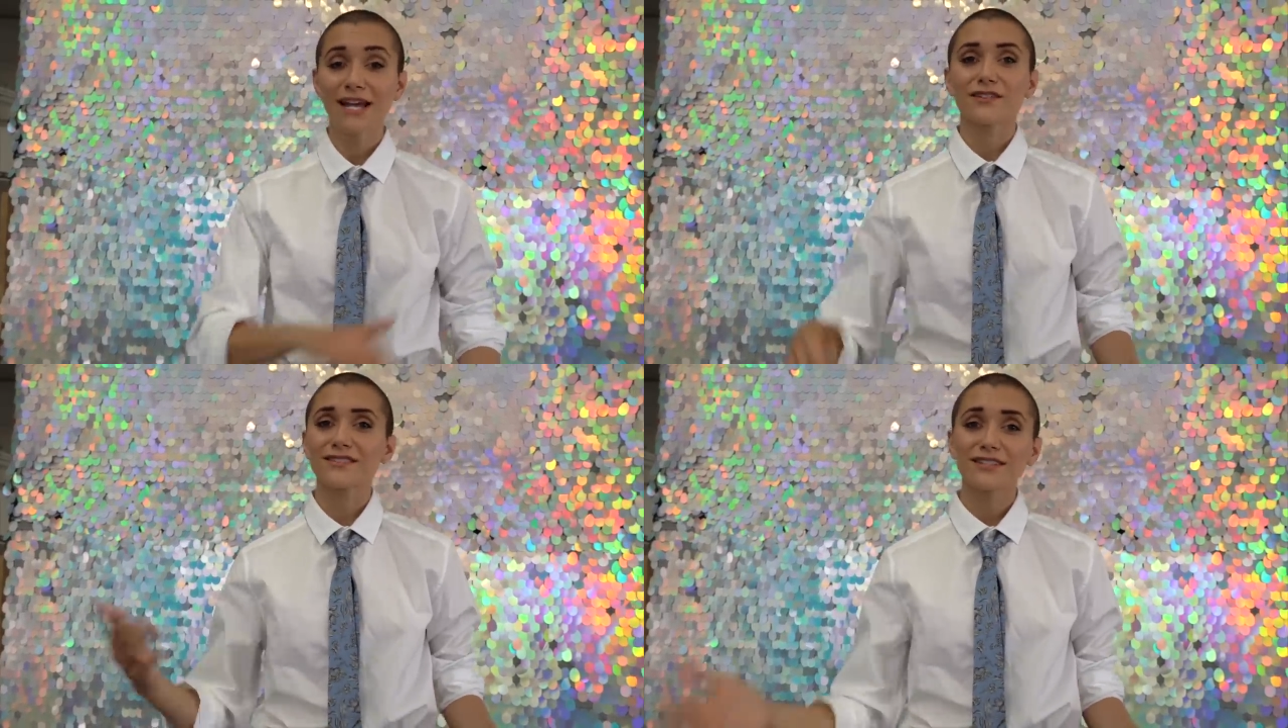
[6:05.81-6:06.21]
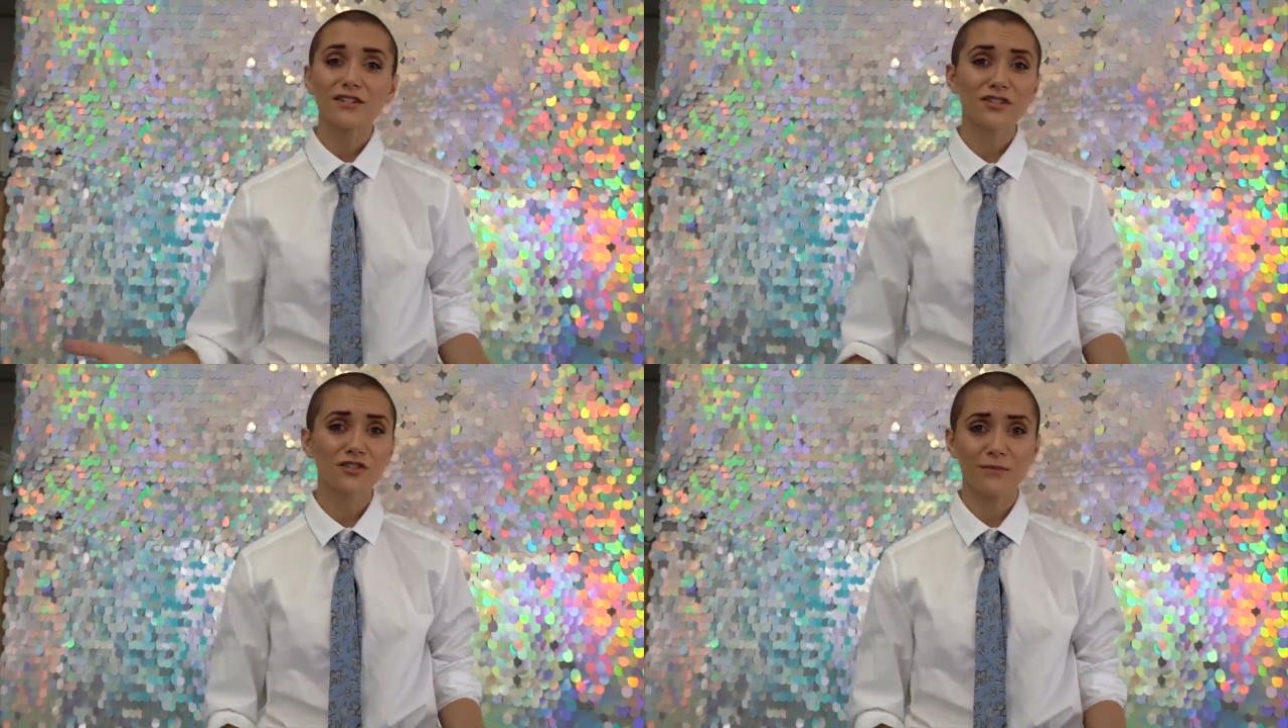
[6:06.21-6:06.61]
There's still
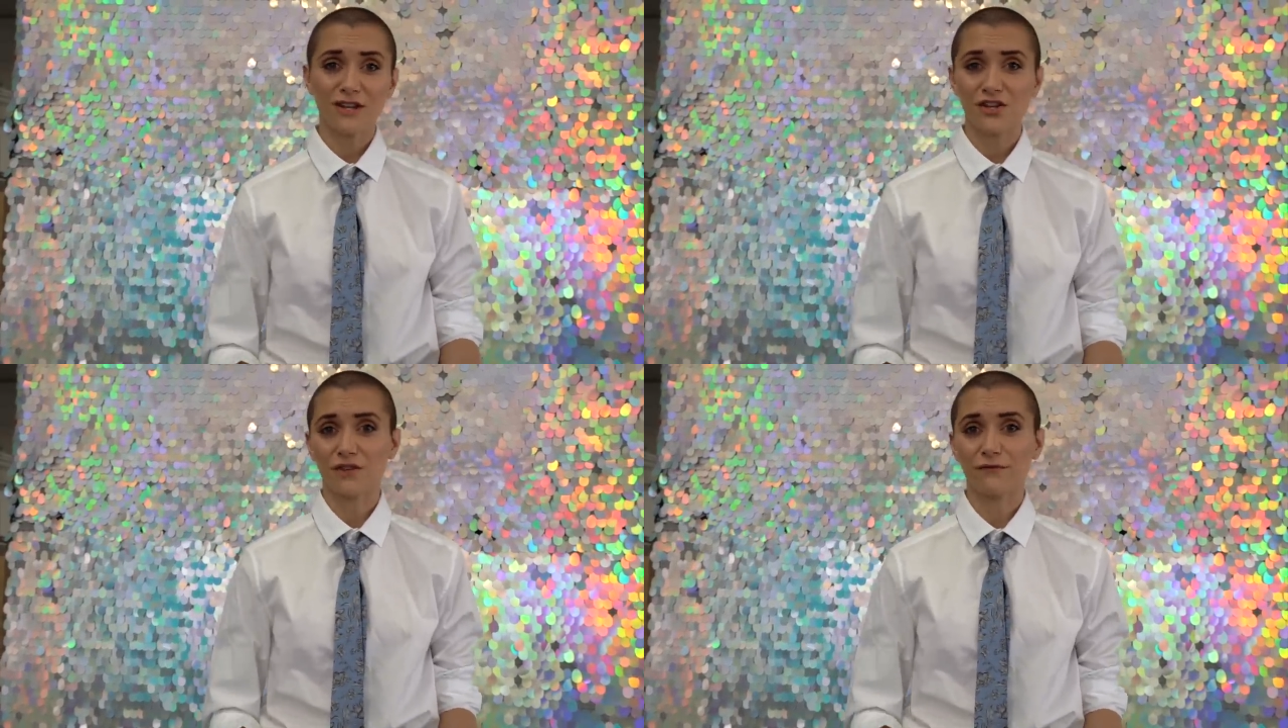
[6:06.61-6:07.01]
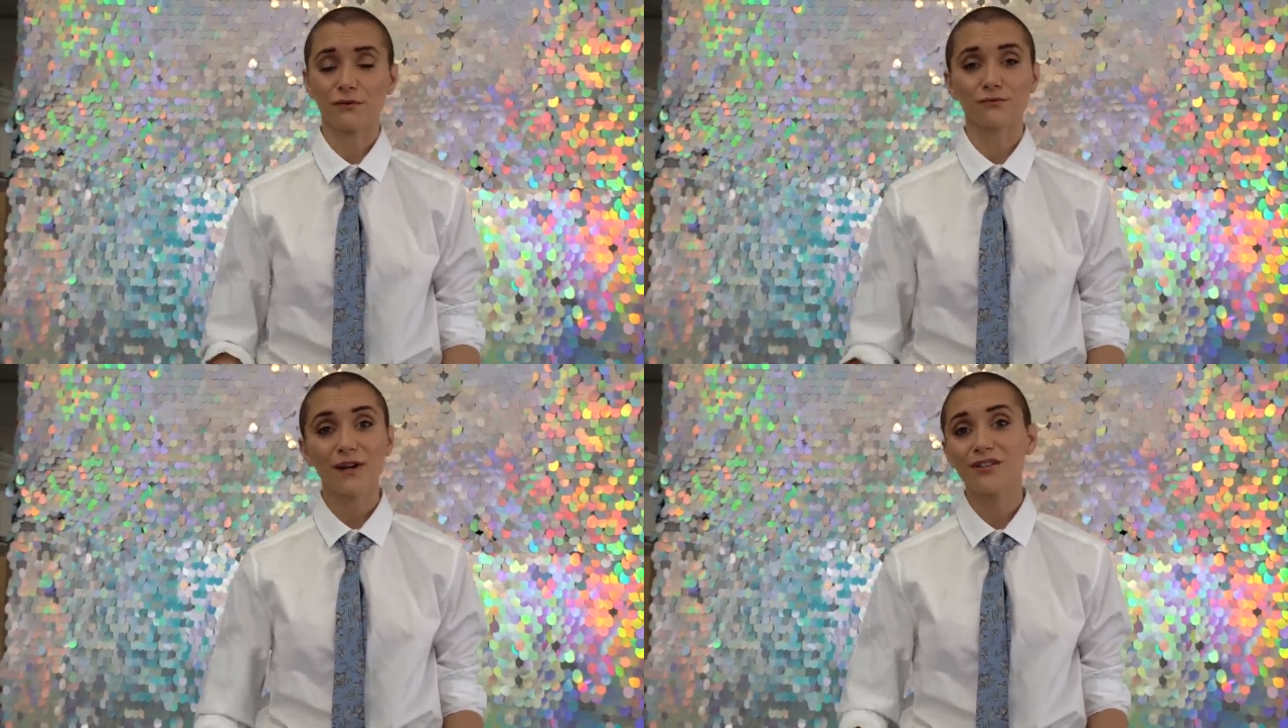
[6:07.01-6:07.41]
discrimination for
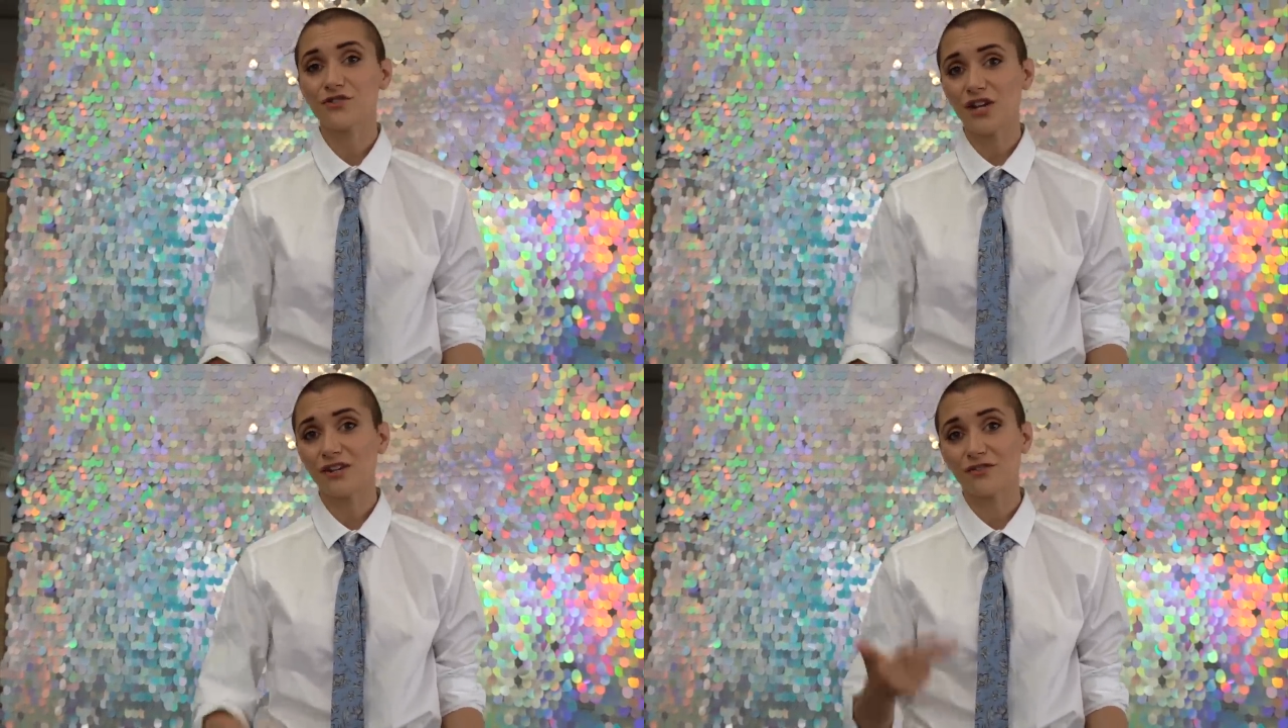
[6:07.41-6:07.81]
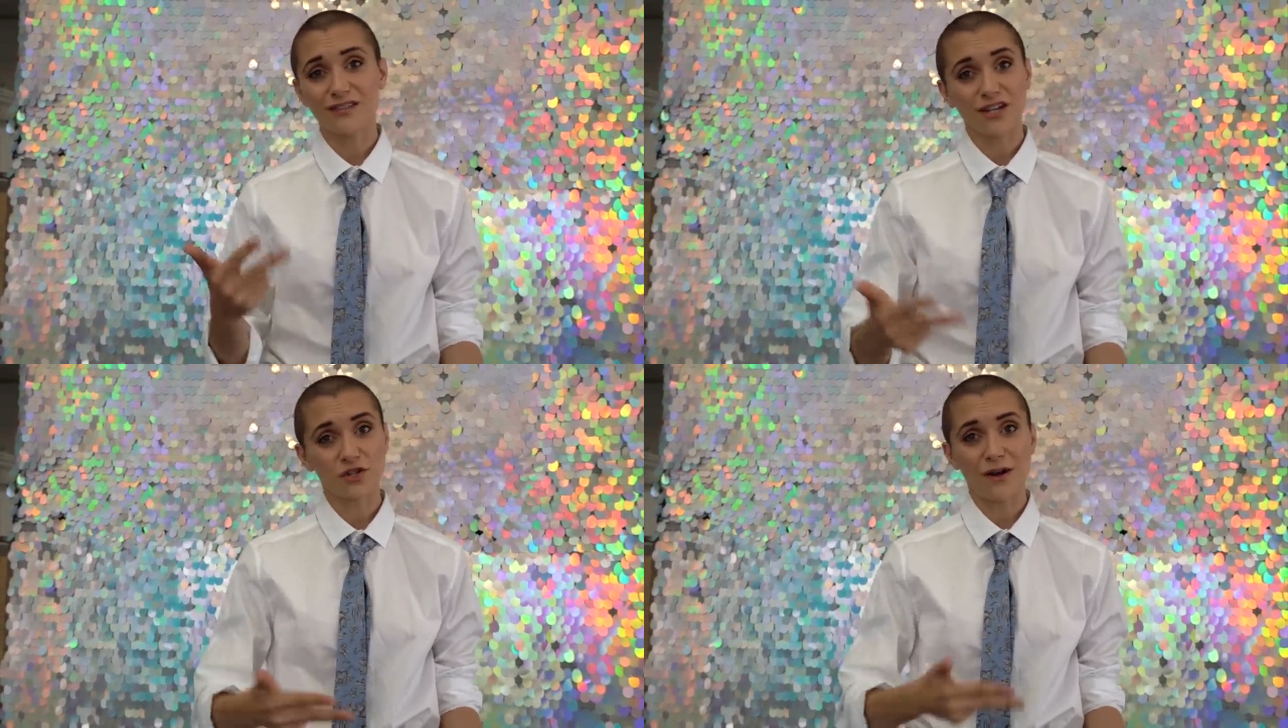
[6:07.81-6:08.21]
race, gender,
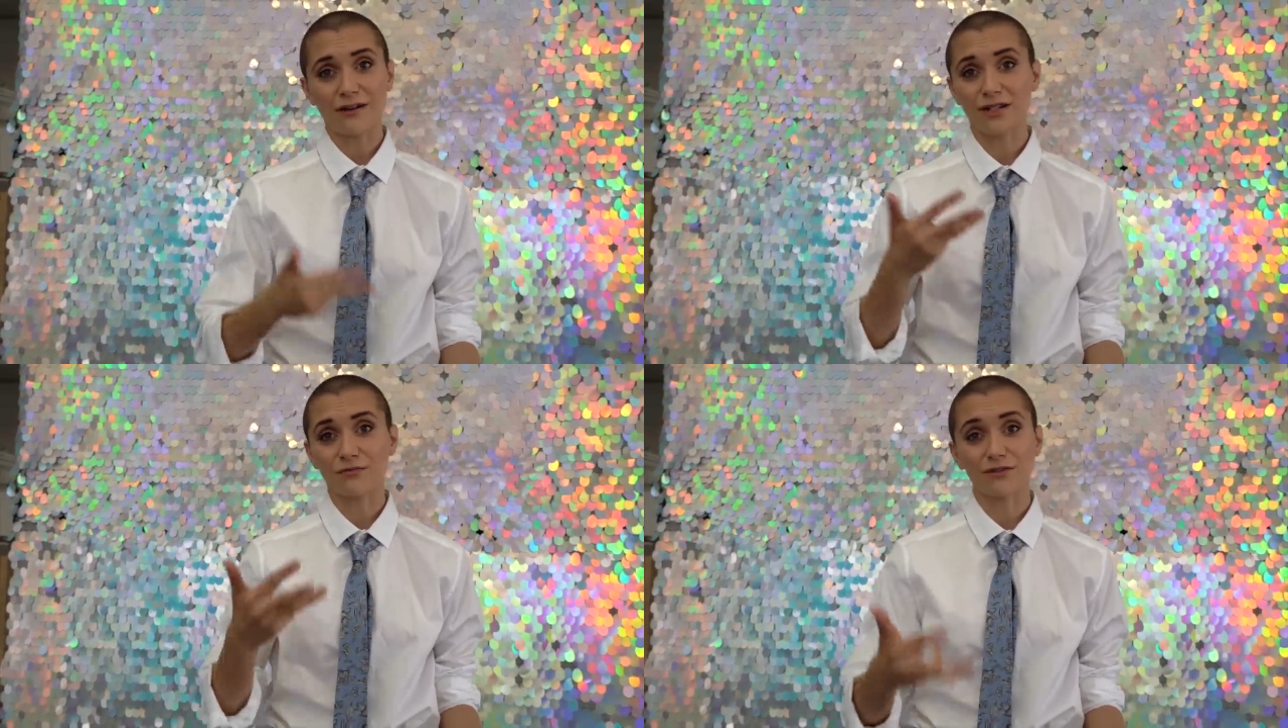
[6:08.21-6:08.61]
sexuality,